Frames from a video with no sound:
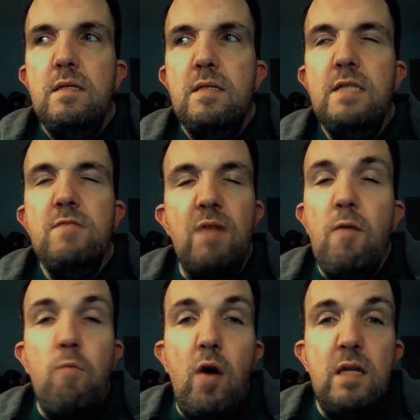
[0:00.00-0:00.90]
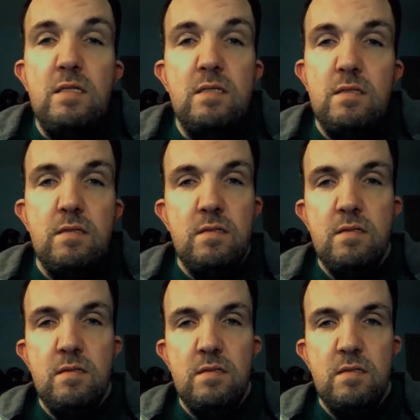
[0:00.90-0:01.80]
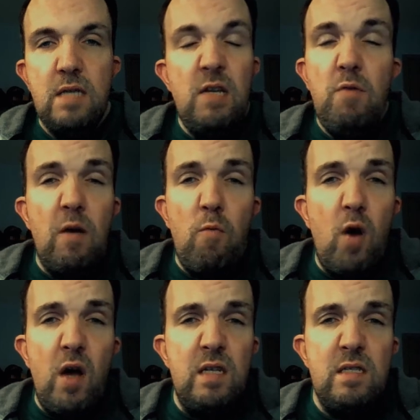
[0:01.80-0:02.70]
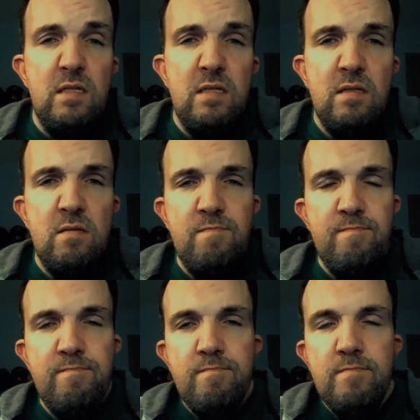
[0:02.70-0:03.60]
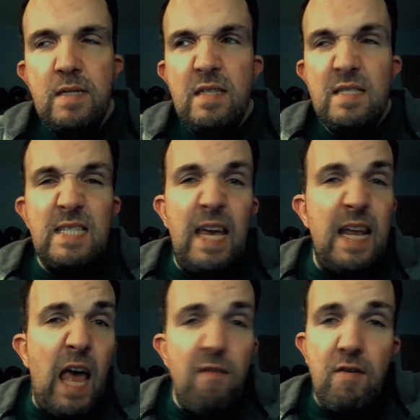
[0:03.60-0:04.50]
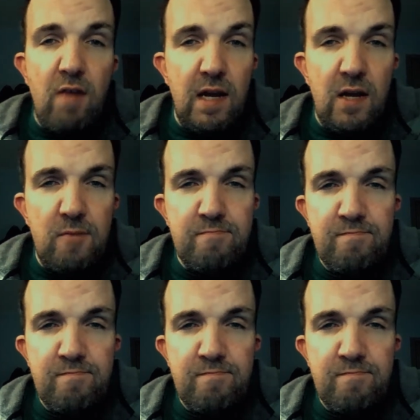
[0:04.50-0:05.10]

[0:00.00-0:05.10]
That's what I want. I know what I want. Just can't have it right now.